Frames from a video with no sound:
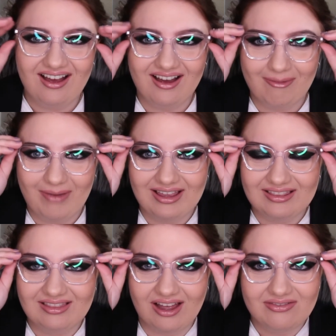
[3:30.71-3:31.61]
I
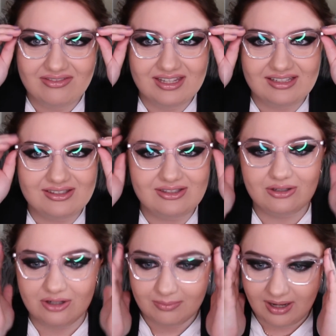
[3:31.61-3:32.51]
love these
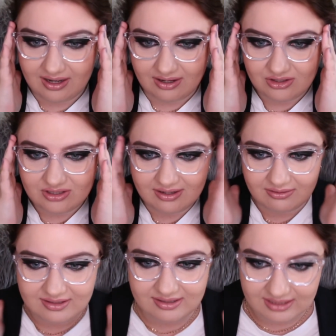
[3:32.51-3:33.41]
so much.
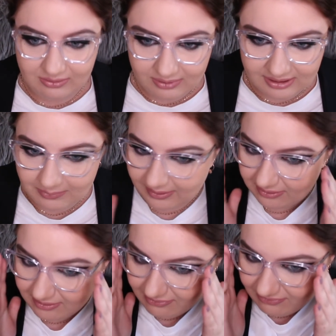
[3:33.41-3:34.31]
They sit really well
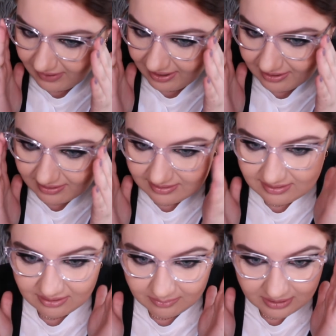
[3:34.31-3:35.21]
on the
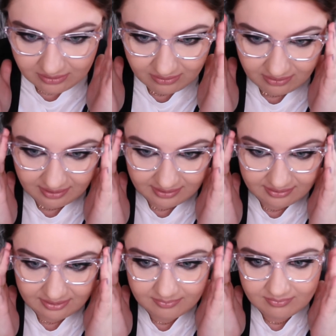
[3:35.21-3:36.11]
face. Oh my god,